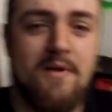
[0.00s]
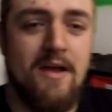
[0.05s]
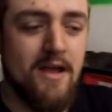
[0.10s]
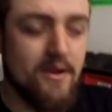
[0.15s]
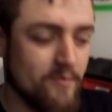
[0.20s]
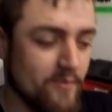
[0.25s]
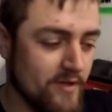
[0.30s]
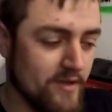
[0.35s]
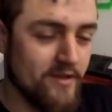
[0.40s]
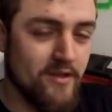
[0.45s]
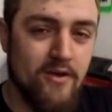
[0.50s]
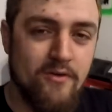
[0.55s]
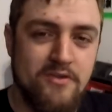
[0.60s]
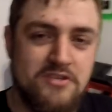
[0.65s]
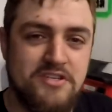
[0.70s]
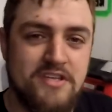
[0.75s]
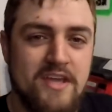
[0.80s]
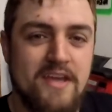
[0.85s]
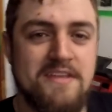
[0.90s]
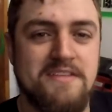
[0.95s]
back window,
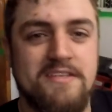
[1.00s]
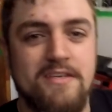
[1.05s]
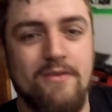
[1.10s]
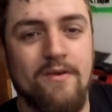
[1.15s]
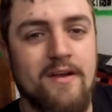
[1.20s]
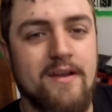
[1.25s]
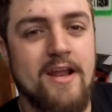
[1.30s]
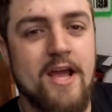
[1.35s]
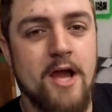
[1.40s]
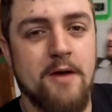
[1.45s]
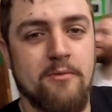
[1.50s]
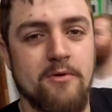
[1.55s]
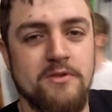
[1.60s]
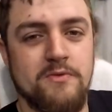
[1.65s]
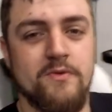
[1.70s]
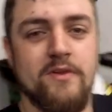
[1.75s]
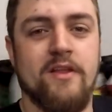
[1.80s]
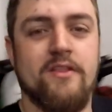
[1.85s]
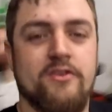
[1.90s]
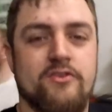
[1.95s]
which you can't see right now.
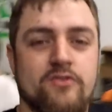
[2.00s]
Once we let